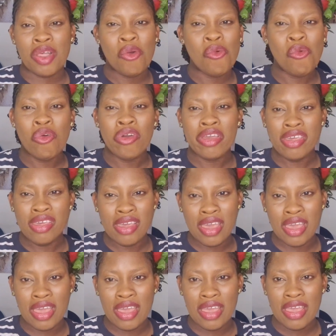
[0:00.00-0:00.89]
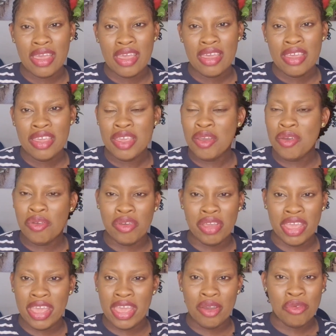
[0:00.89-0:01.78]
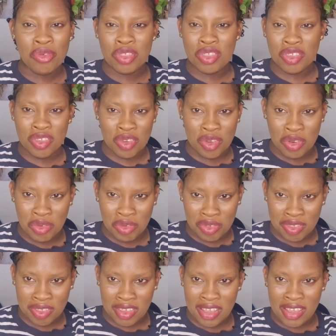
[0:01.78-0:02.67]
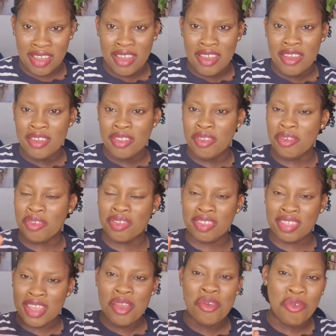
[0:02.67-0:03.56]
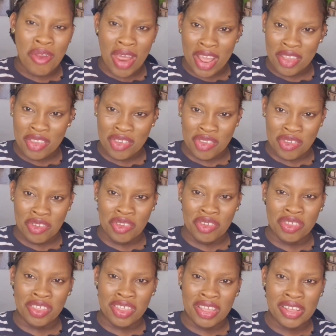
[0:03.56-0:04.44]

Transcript: 1 year, you're gonna hear what he's gonna say. Just stay right tuned.